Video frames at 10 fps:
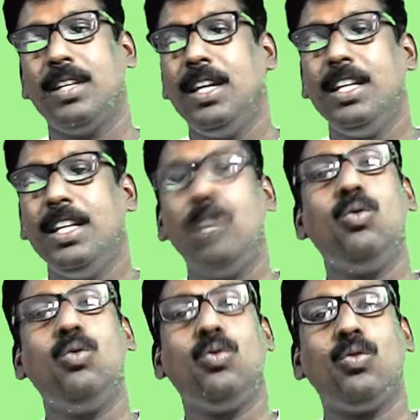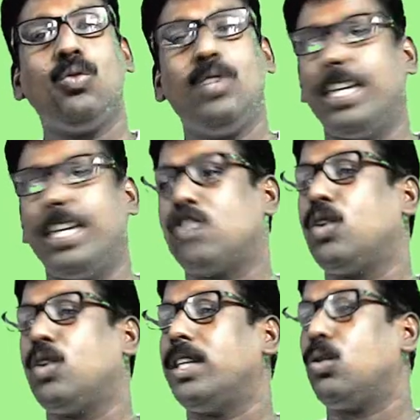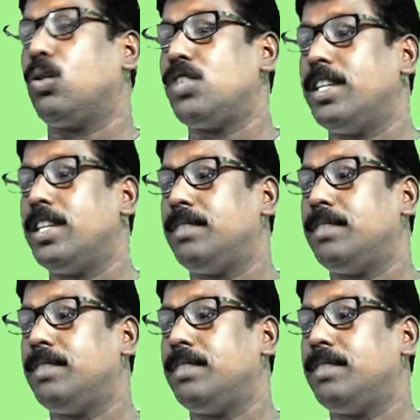Now let us look at the question.